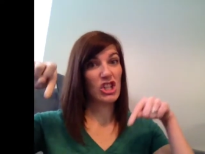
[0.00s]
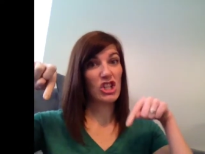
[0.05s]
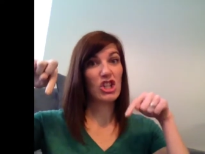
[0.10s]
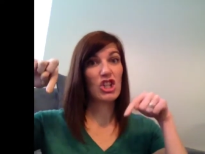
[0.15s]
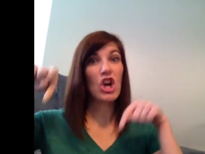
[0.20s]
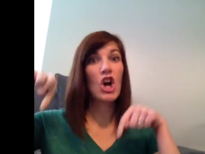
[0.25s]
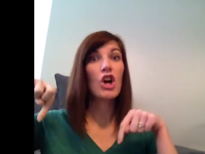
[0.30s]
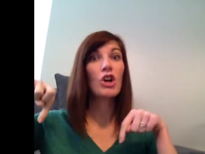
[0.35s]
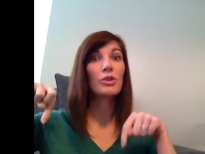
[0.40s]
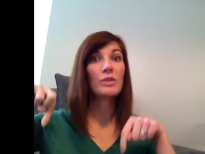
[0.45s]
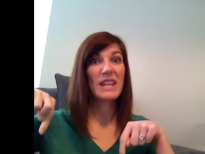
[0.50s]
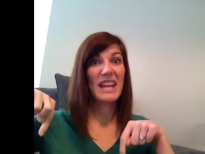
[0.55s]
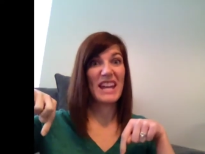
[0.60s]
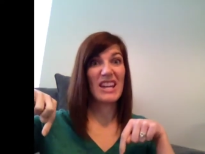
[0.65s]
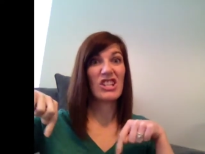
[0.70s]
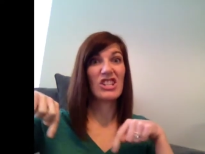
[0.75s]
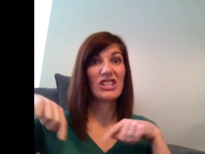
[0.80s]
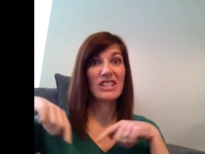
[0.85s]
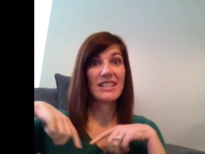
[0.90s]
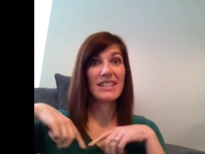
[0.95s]

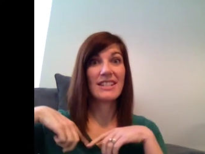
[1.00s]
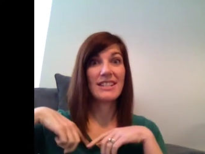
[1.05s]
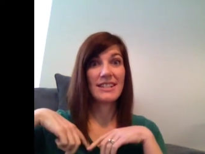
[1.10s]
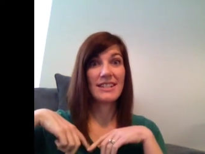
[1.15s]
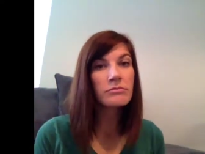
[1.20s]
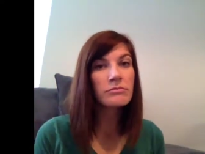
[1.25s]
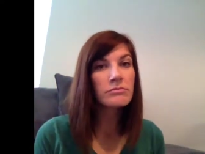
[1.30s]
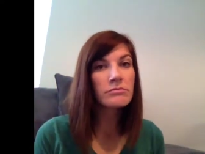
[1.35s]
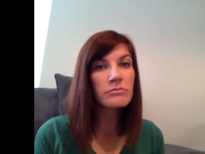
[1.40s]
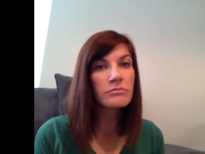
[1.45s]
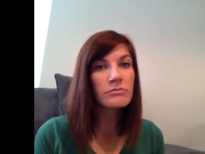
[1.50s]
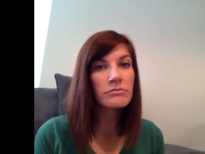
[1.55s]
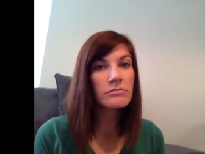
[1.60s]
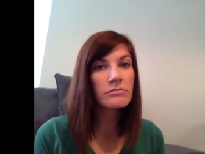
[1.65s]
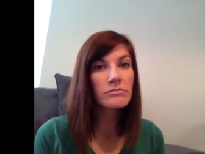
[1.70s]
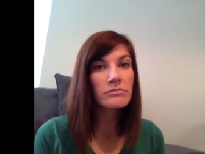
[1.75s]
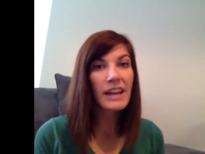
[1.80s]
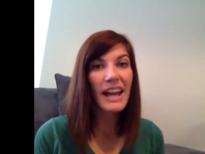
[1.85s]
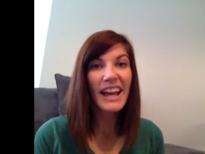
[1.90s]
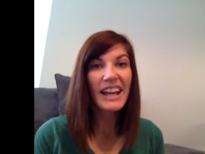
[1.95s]
toenails.
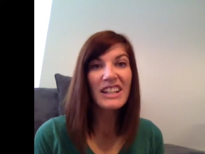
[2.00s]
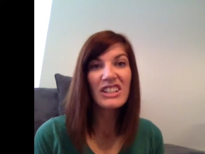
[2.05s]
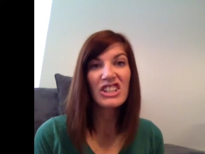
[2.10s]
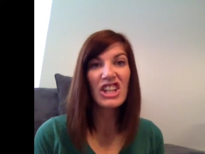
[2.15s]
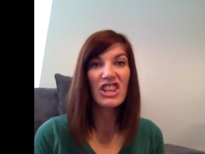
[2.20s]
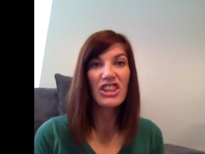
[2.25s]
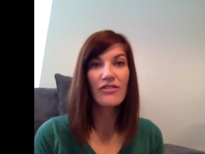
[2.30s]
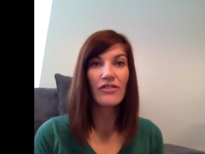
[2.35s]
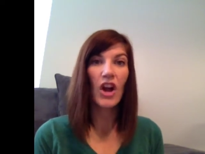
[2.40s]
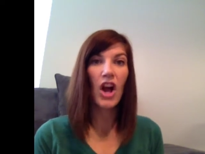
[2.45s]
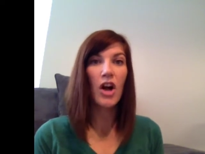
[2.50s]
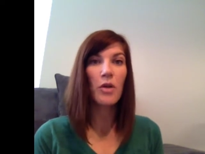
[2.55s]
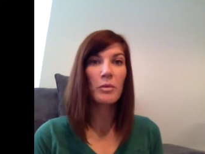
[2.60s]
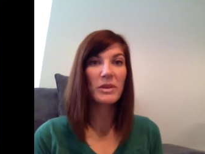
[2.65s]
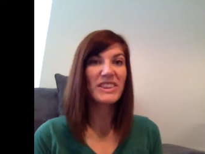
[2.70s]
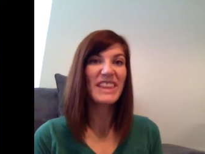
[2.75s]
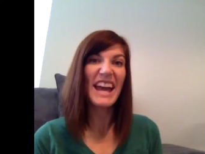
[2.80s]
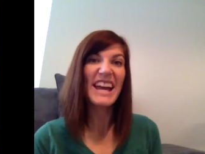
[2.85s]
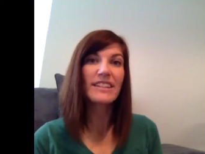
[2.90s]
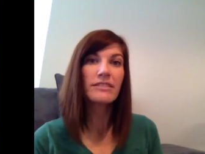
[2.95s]
Ain't nothing wrong
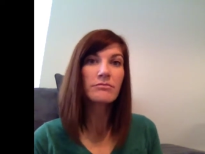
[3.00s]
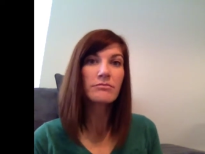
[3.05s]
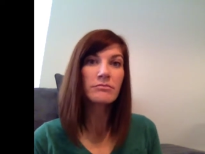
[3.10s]
with that.